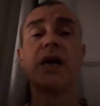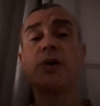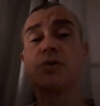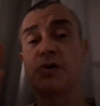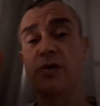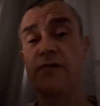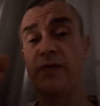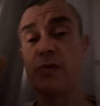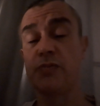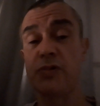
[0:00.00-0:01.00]
He was not a
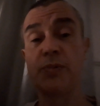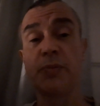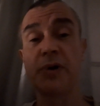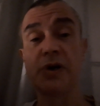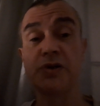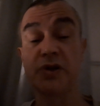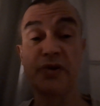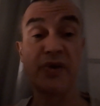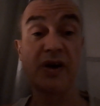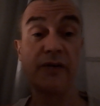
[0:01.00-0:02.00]
fit and proper person,
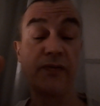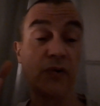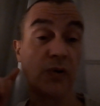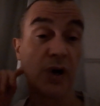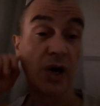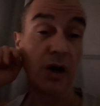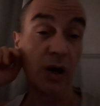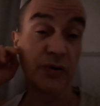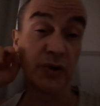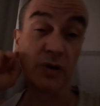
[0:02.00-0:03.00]
and therefore,
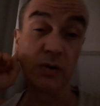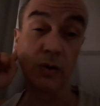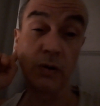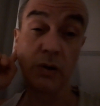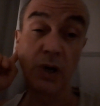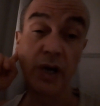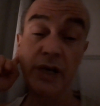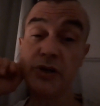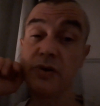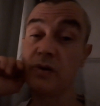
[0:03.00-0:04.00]
under law,
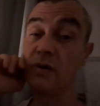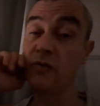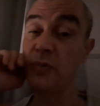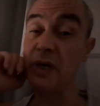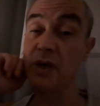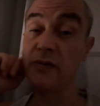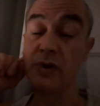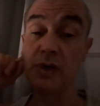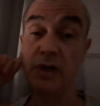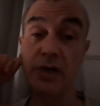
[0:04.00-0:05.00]
he should not have been
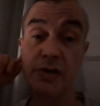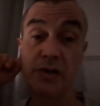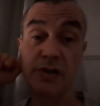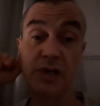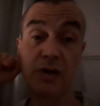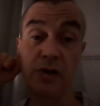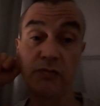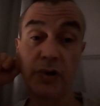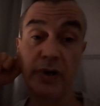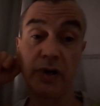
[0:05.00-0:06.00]
given a licence to
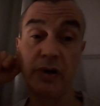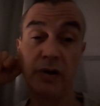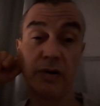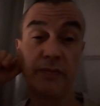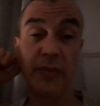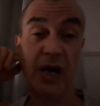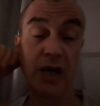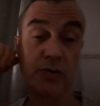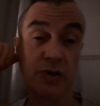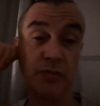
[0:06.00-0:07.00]
run a
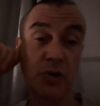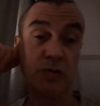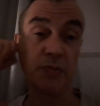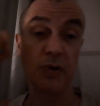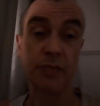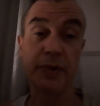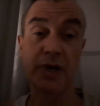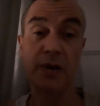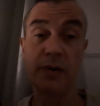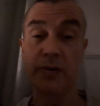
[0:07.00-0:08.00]
house in multiple
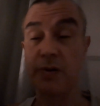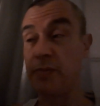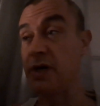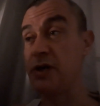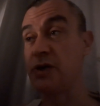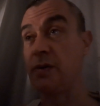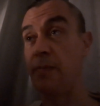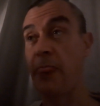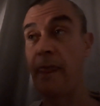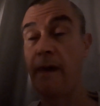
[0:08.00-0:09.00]
occupation.